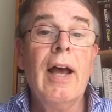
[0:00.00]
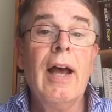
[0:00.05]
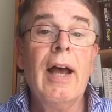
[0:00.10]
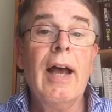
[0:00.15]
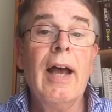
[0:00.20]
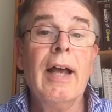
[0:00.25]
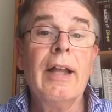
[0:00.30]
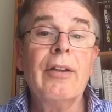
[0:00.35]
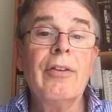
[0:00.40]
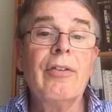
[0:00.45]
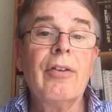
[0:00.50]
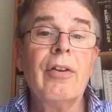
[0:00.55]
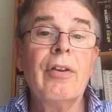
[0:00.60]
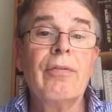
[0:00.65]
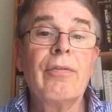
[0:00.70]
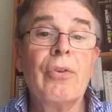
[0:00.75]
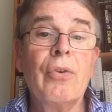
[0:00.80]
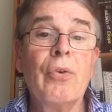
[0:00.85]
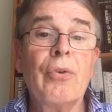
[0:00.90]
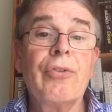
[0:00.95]
And,
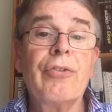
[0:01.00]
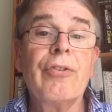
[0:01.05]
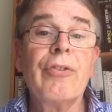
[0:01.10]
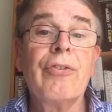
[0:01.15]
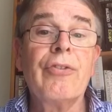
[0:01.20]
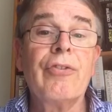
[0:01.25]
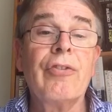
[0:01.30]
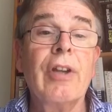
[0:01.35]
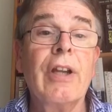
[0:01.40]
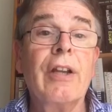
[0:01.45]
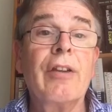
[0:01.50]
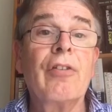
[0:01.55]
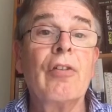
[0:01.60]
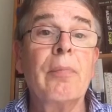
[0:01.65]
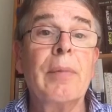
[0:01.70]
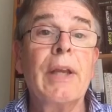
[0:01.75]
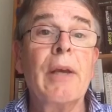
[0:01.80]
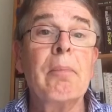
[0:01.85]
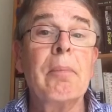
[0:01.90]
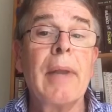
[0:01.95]
of course, seek to
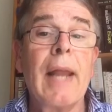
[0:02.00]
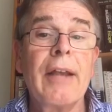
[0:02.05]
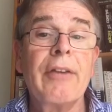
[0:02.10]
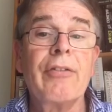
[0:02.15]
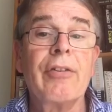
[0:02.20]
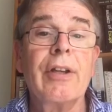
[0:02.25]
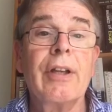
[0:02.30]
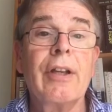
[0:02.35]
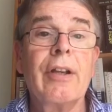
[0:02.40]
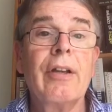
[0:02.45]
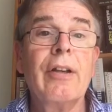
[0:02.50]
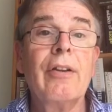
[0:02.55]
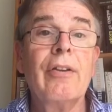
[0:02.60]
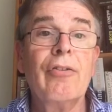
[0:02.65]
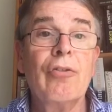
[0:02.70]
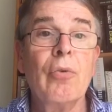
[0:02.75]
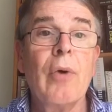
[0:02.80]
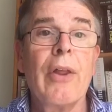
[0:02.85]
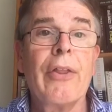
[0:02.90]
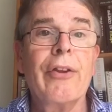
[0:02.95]
be a blessing
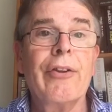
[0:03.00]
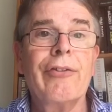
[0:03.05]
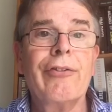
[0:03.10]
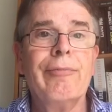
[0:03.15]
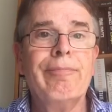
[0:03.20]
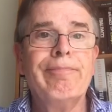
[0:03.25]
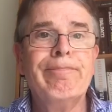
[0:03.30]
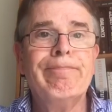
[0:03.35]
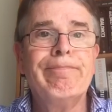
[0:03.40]
to others.